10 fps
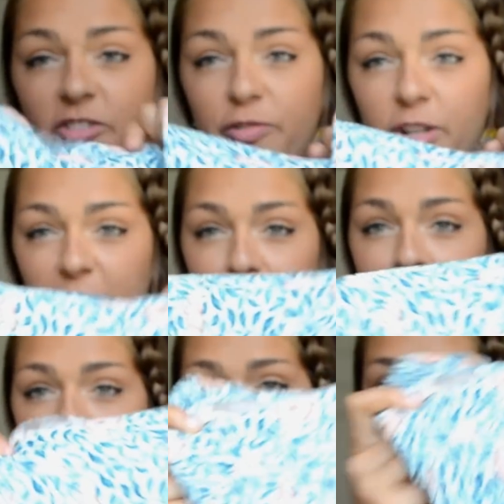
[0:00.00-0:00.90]
of like
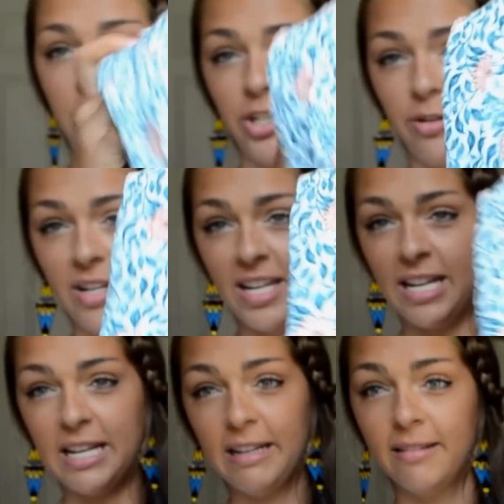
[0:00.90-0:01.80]

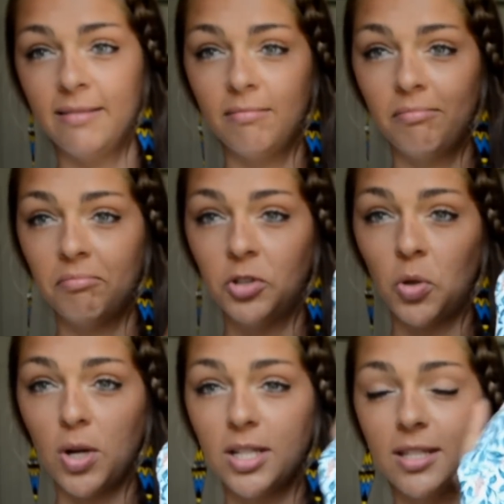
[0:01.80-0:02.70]
parachutey
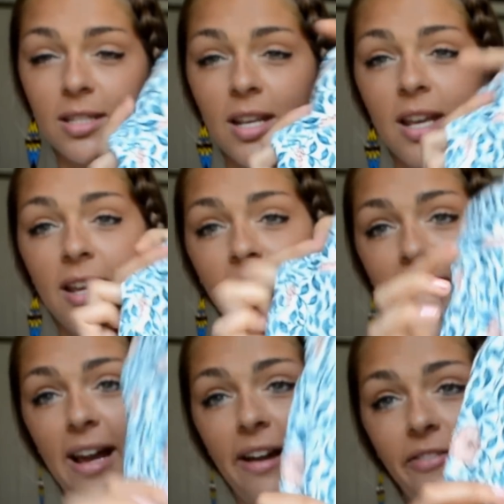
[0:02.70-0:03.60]
shorts.
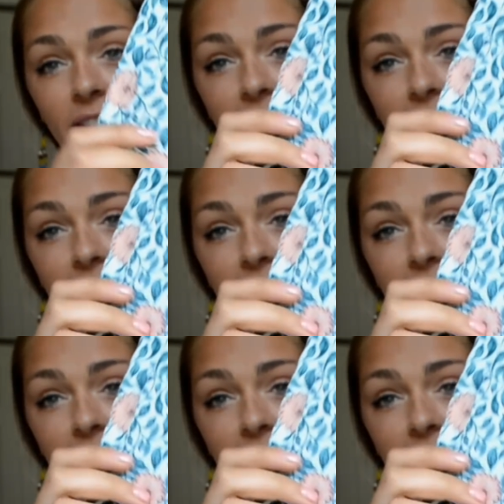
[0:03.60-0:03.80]
They have